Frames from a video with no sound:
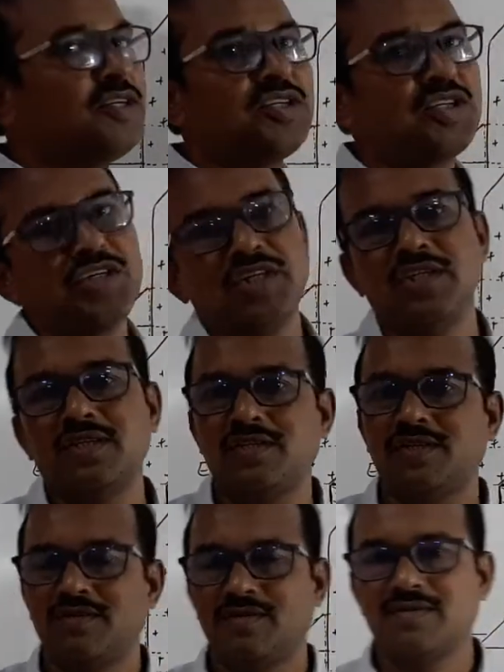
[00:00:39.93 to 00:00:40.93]

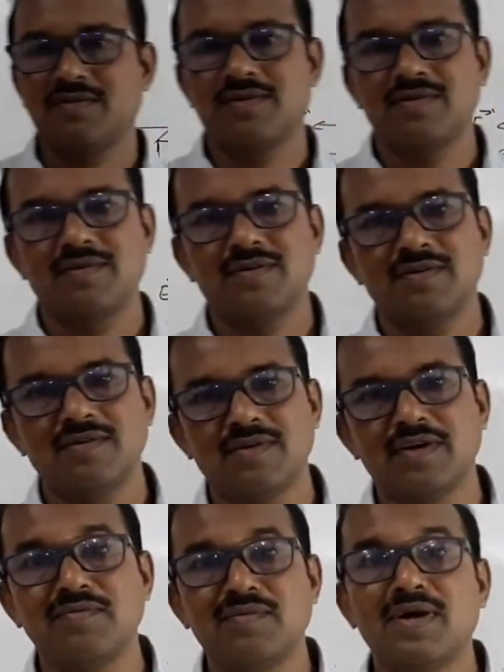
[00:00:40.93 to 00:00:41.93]
sheet.
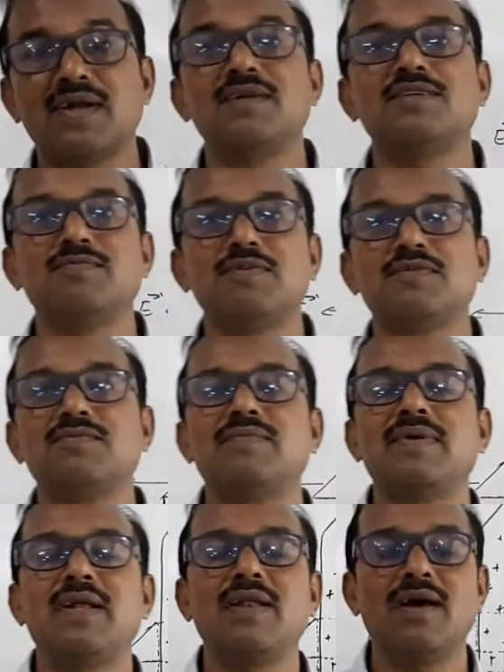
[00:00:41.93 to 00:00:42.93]
Okay, infinite sheet means
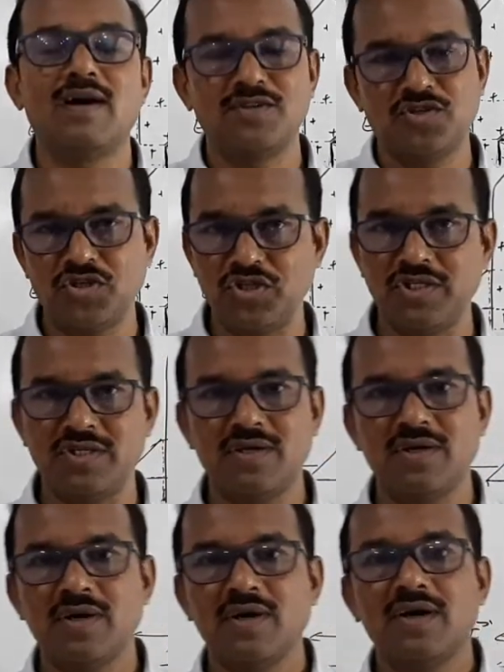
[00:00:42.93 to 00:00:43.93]
very large sheet.
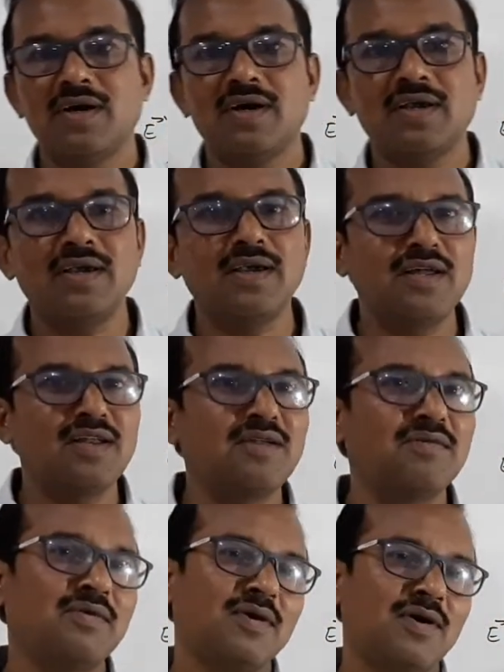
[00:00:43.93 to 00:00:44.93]

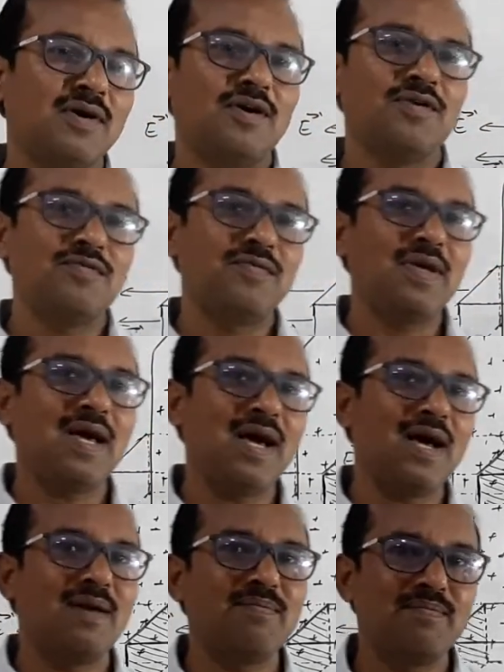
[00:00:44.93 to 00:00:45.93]
Again we
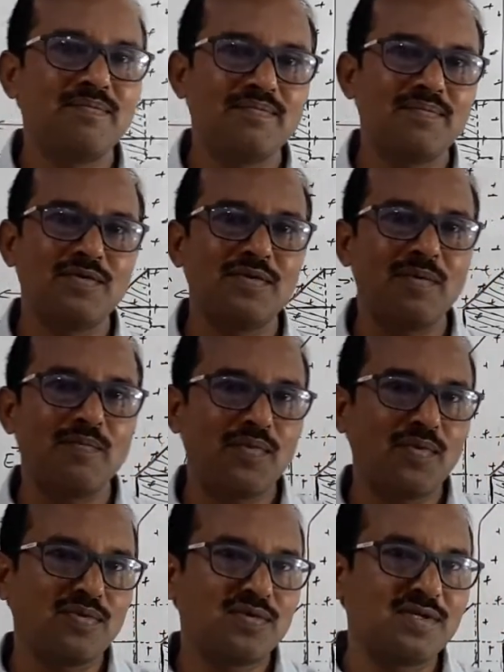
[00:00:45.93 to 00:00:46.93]
have to
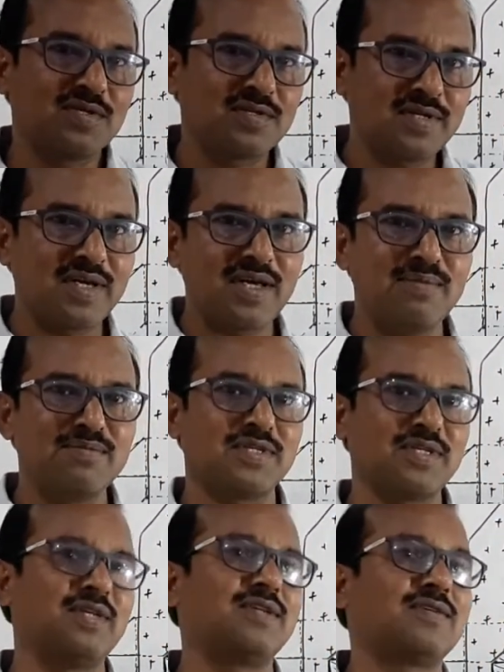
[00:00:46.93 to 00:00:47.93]
approach the same
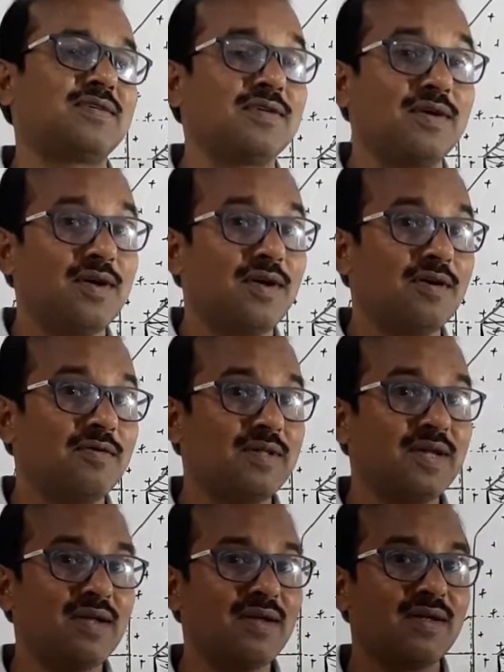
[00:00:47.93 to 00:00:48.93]
sense
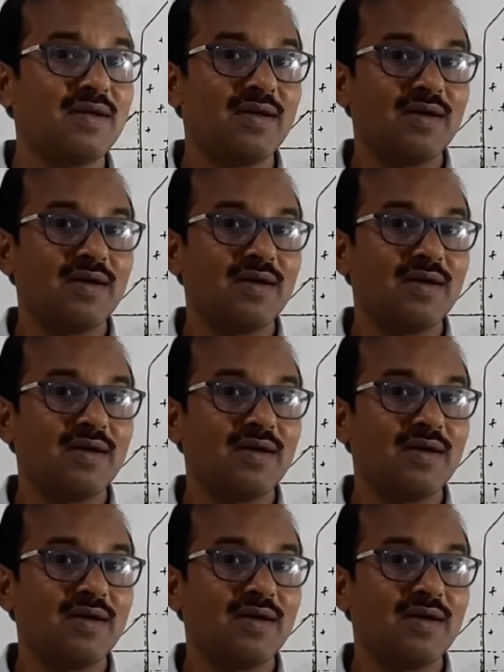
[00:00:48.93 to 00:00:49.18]
whether